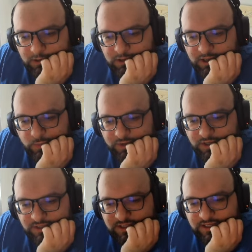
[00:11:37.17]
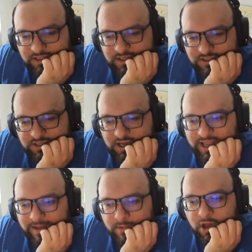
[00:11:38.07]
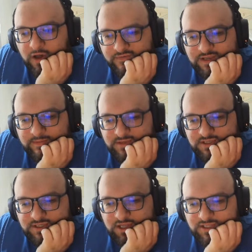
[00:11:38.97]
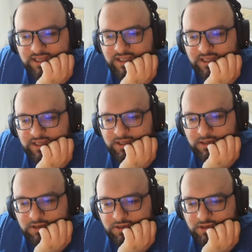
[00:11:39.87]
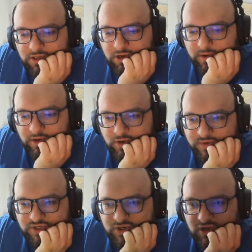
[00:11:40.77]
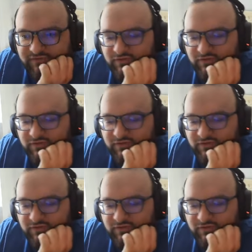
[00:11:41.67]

Okay, we could take this. I am half tempted to start taking... No, you know what? No, we just got to go